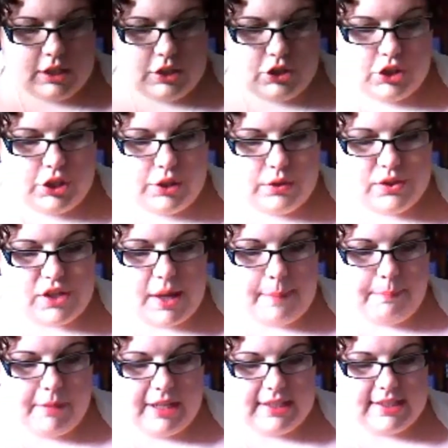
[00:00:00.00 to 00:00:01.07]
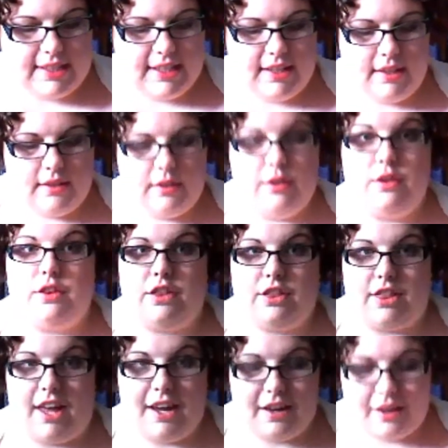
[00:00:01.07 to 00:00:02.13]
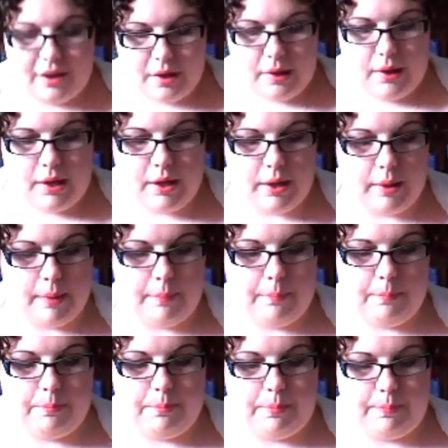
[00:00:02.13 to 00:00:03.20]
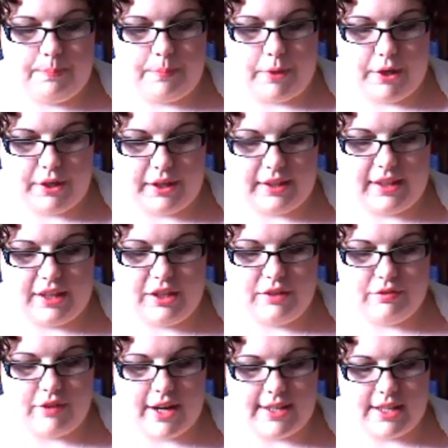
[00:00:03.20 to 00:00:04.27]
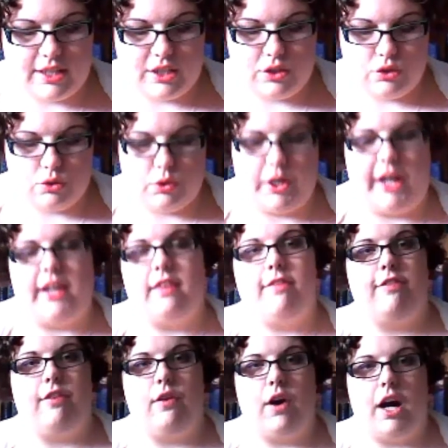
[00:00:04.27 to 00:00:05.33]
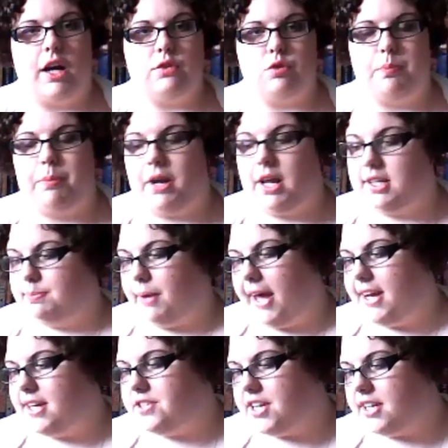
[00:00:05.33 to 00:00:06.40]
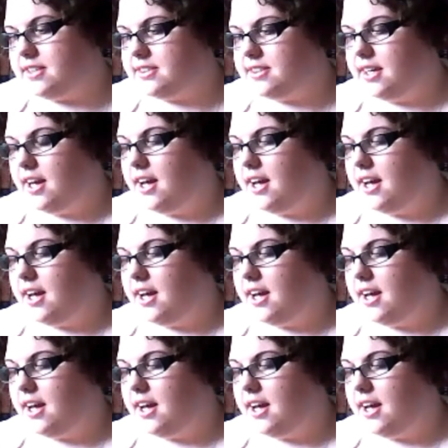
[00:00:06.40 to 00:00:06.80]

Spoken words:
Choose a meaty, thick book that you've read and enjoyed, 400 plus pages.